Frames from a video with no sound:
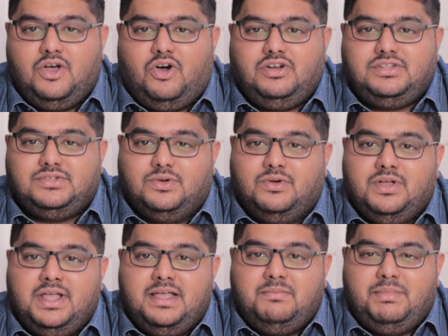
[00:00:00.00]

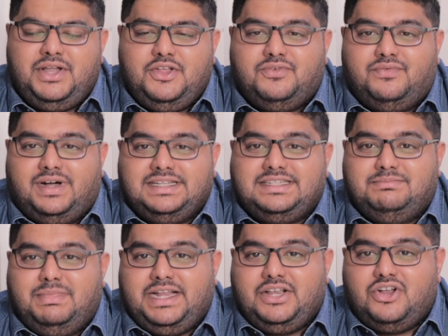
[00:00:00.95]
Also, many of
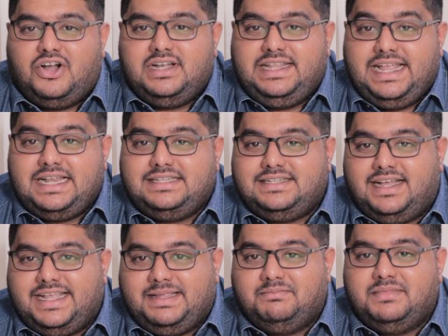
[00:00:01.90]
us might not get
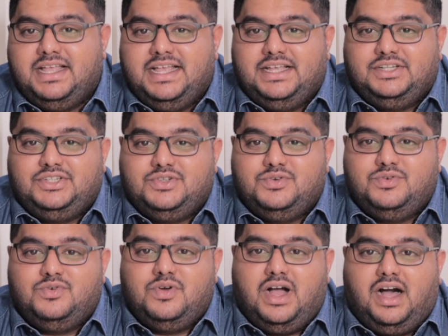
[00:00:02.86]
time
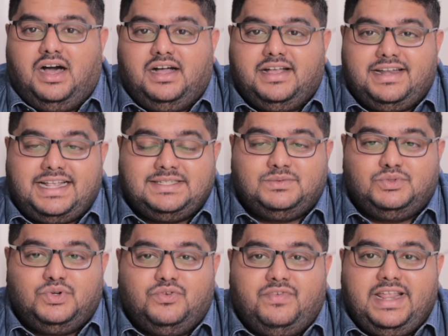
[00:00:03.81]
to
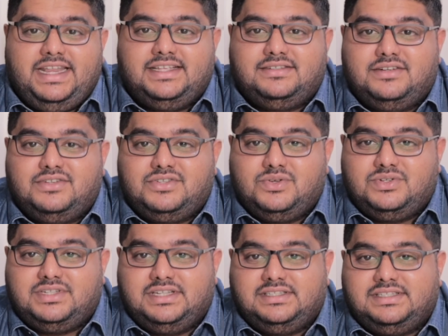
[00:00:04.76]
grasp through various
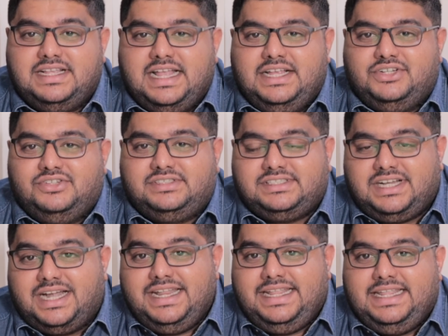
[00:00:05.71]
resources to
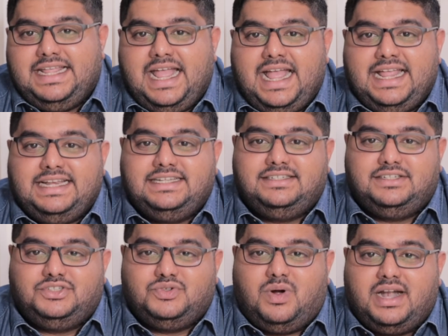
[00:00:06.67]
study
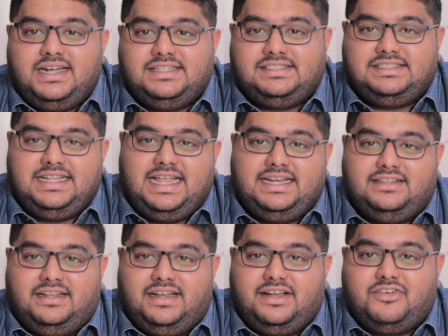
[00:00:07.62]
and to
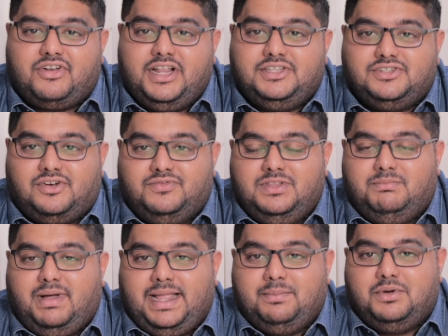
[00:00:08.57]
understand the literature of the
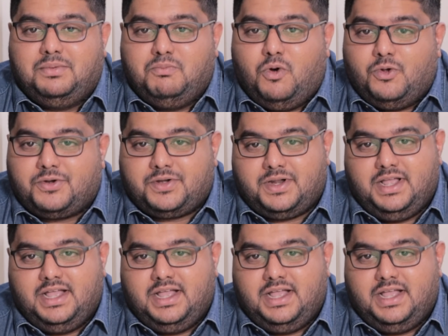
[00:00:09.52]
Bible more.